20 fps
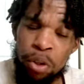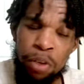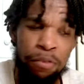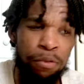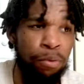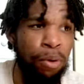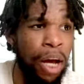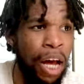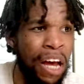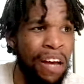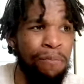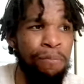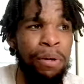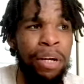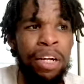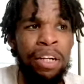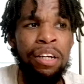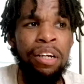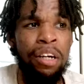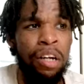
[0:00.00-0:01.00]
If you have
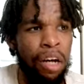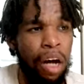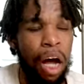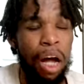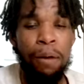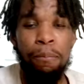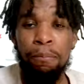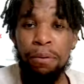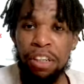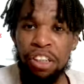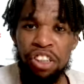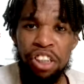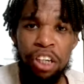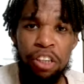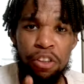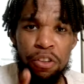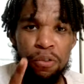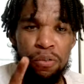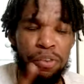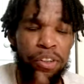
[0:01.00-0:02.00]
been, I
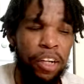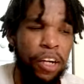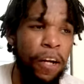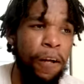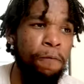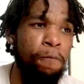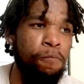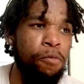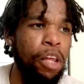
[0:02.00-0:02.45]
appreciate you for that.